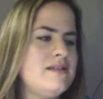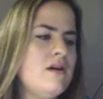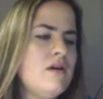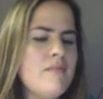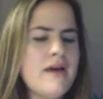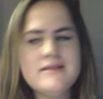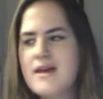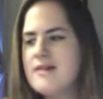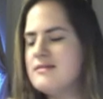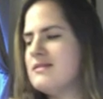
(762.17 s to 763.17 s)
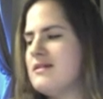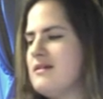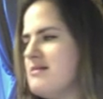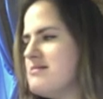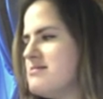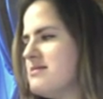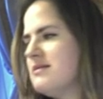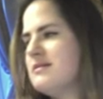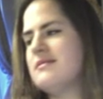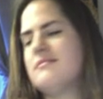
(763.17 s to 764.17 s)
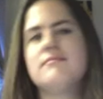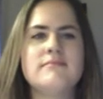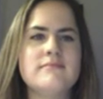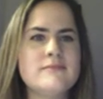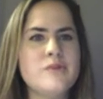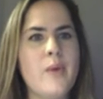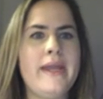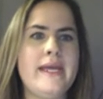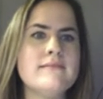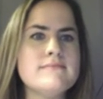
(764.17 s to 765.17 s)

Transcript: oh, my desk is 20.